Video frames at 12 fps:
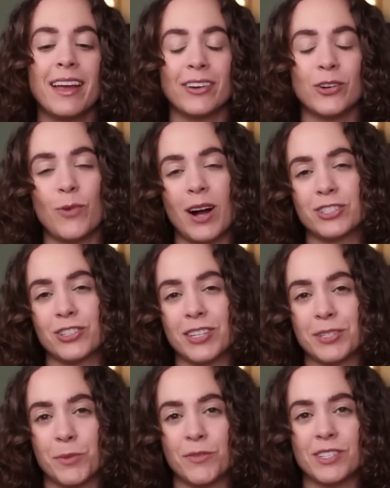and who watch
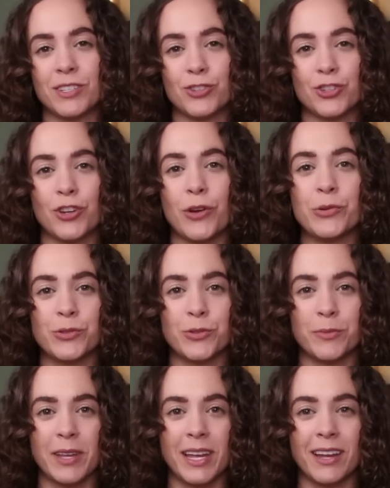these movies and shows
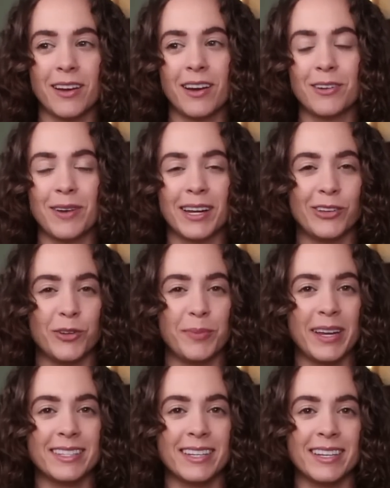with me on a regular
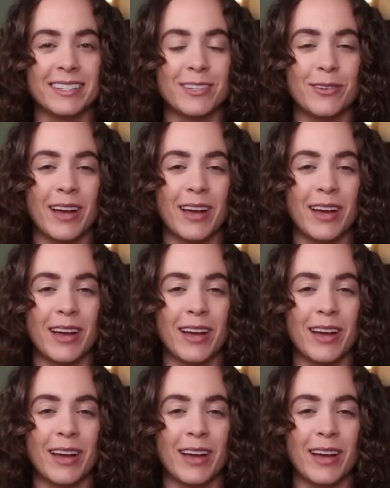basis.